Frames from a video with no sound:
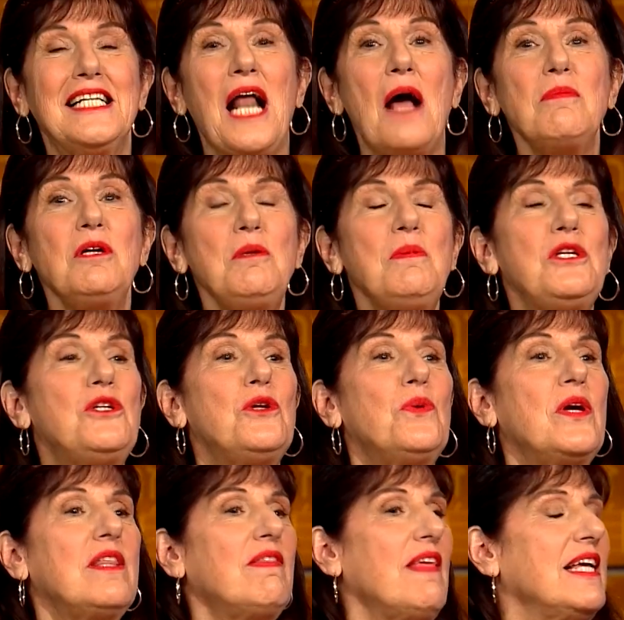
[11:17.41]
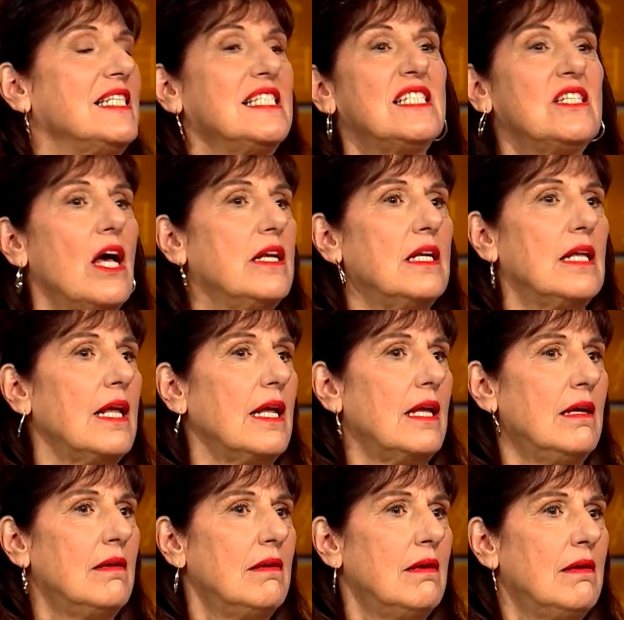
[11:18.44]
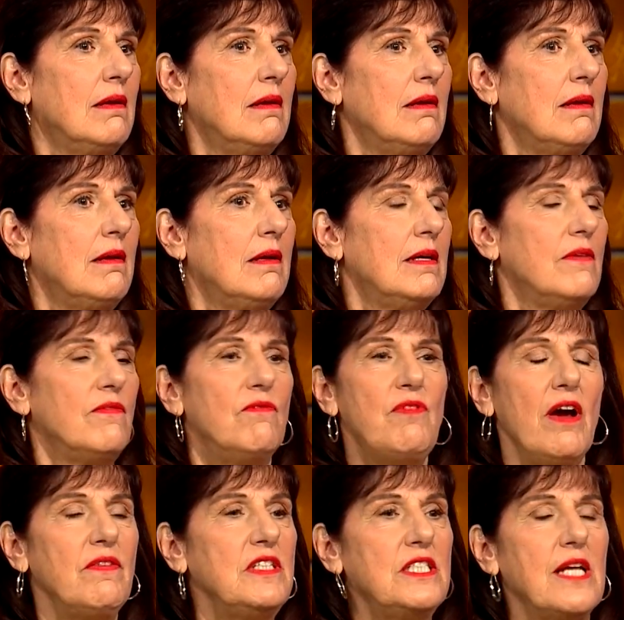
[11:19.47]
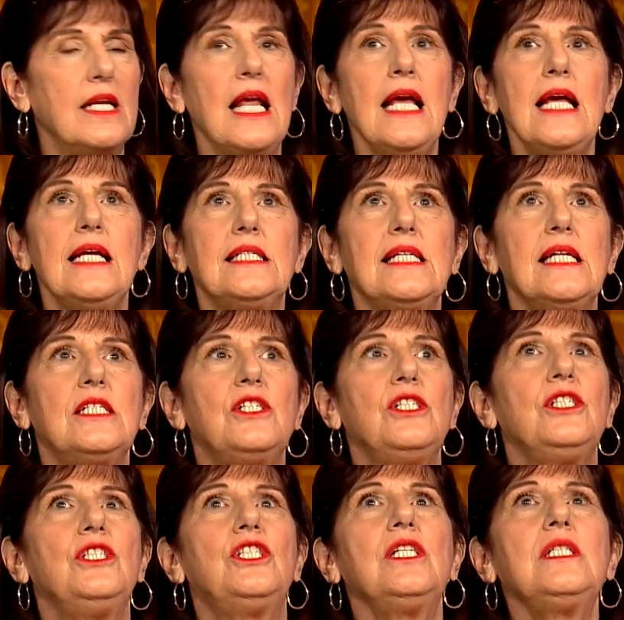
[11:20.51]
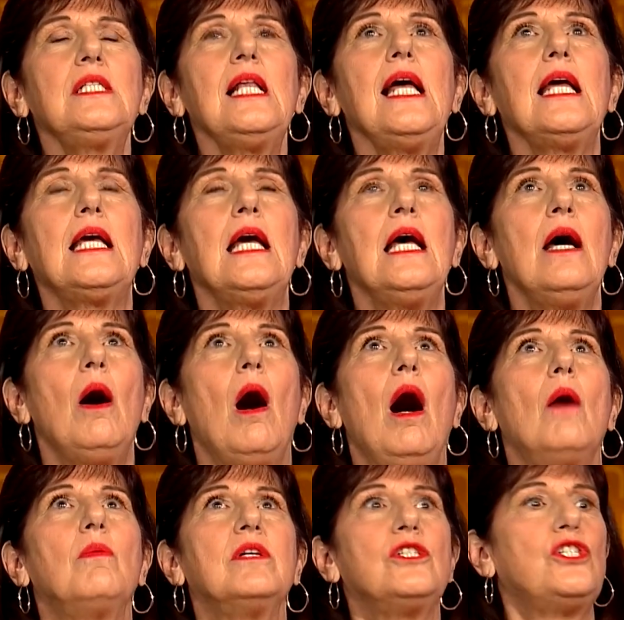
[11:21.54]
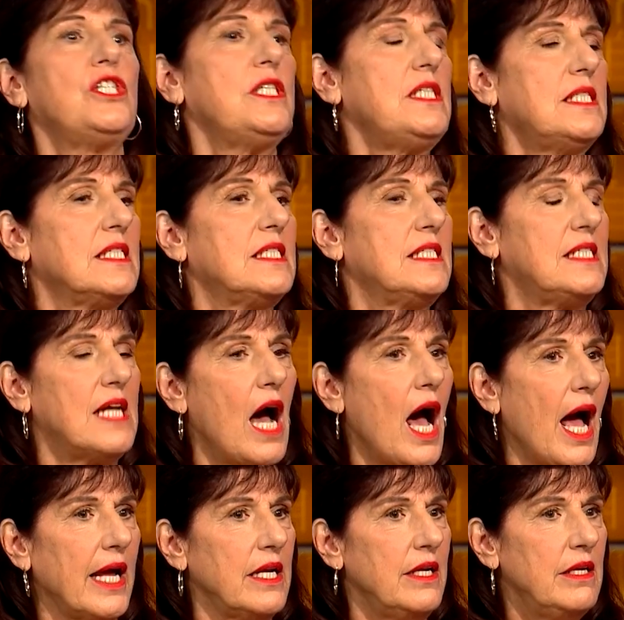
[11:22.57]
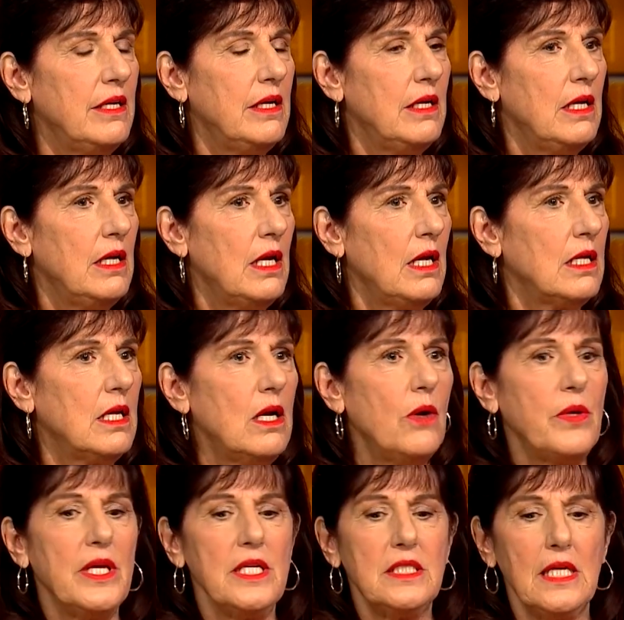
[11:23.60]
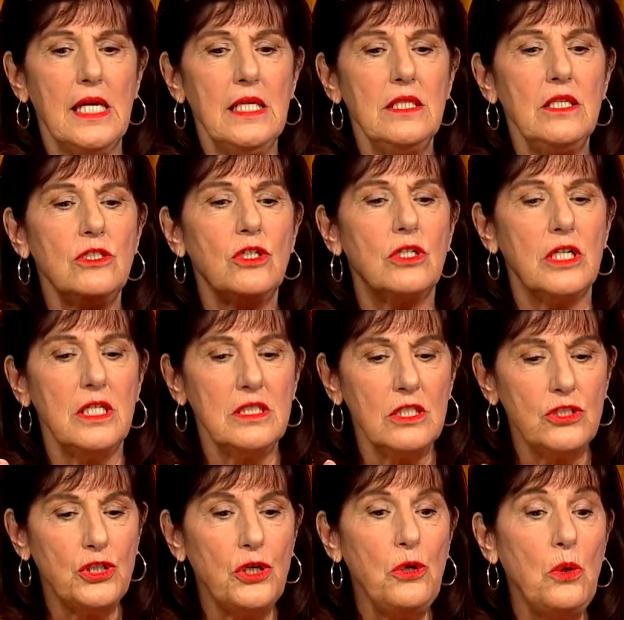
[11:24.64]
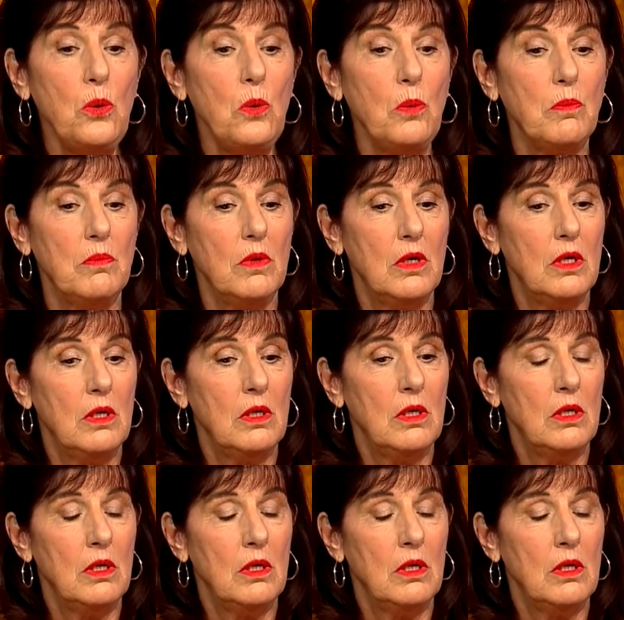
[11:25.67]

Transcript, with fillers: He said, I'm going to be doing things suddenly, very sudden. He said, just like oh, when Jesus died, you know, he's in the, in the tomb